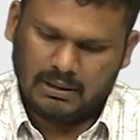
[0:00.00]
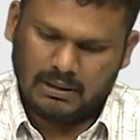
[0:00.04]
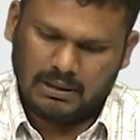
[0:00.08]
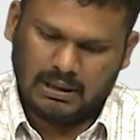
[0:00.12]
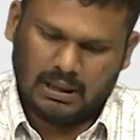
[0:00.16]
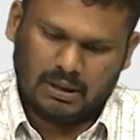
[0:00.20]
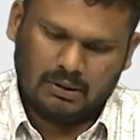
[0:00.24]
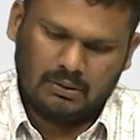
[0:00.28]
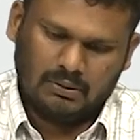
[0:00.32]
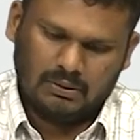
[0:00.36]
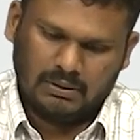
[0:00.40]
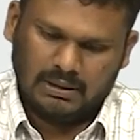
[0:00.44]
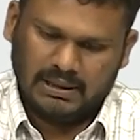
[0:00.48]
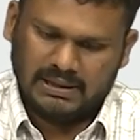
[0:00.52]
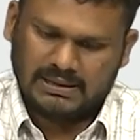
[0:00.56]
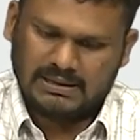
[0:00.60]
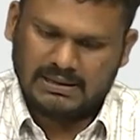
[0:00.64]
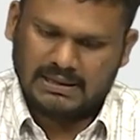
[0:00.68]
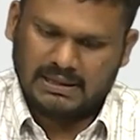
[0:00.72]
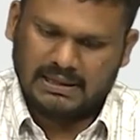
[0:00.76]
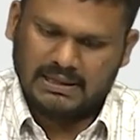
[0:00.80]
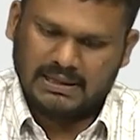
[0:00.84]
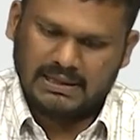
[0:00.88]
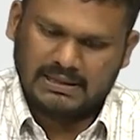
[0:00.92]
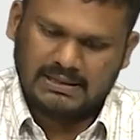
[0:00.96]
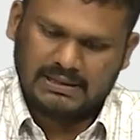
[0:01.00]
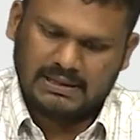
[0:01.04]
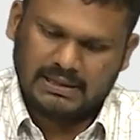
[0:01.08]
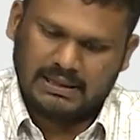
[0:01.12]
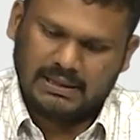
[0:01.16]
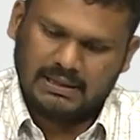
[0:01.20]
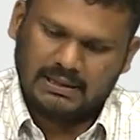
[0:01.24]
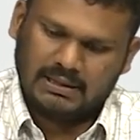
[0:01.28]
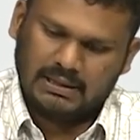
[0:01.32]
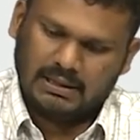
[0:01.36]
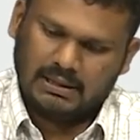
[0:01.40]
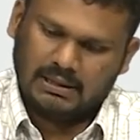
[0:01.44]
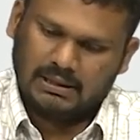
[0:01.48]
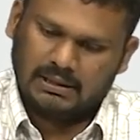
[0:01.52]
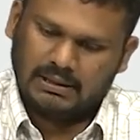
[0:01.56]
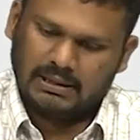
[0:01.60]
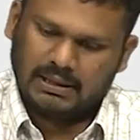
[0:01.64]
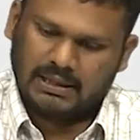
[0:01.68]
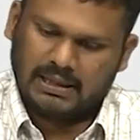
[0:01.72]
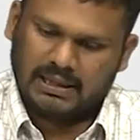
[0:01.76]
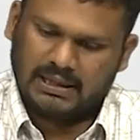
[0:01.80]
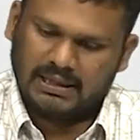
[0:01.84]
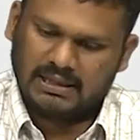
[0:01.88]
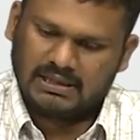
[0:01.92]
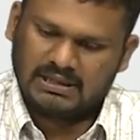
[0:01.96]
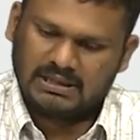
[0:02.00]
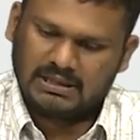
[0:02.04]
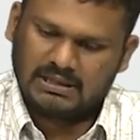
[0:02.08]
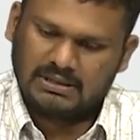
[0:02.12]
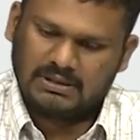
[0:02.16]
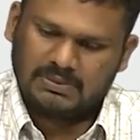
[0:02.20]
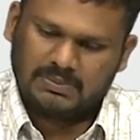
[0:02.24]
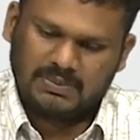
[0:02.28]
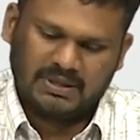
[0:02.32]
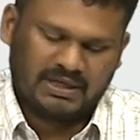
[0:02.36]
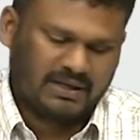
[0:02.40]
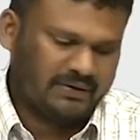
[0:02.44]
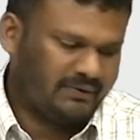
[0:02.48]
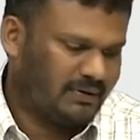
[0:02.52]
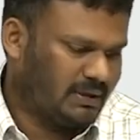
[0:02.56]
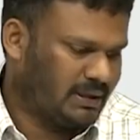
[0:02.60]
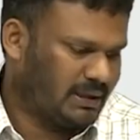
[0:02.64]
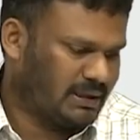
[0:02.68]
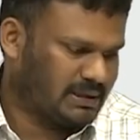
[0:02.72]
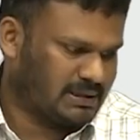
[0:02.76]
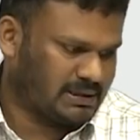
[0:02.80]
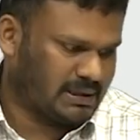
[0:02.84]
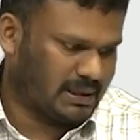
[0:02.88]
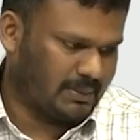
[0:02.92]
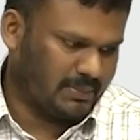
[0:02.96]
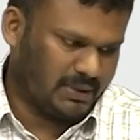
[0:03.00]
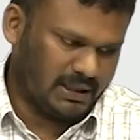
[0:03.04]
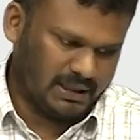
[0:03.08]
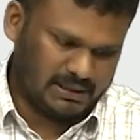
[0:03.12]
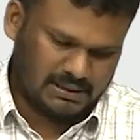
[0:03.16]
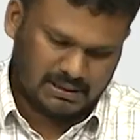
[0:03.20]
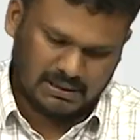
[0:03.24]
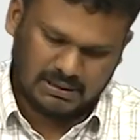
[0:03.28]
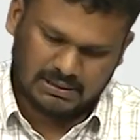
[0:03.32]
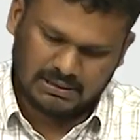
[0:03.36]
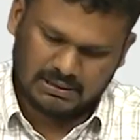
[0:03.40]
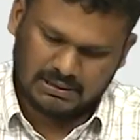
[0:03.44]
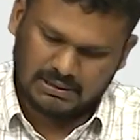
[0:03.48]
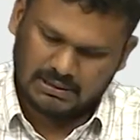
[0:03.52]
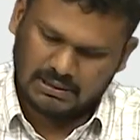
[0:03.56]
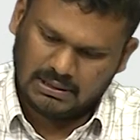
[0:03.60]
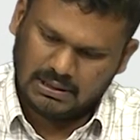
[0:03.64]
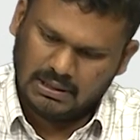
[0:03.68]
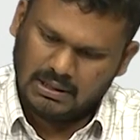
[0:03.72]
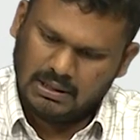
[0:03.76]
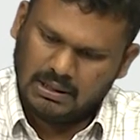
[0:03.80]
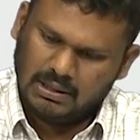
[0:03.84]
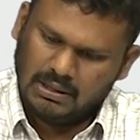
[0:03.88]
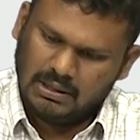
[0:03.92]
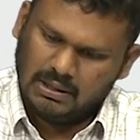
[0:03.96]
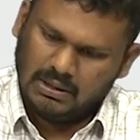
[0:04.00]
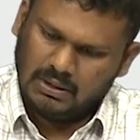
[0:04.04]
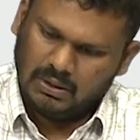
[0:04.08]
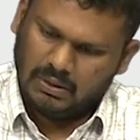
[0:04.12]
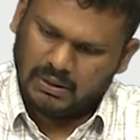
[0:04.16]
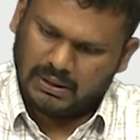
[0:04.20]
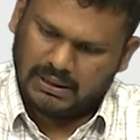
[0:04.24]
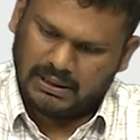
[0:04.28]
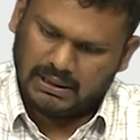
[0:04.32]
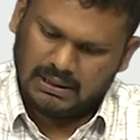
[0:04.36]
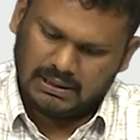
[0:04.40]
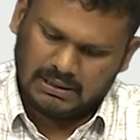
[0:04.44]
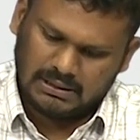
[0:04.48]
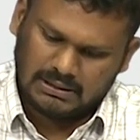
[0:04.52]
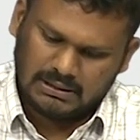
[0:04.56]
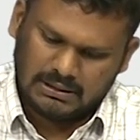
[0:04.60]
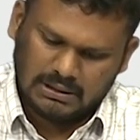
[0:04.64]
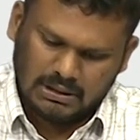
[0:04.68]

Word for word: now let us understand uh, the connections between the stabilizers. Okay.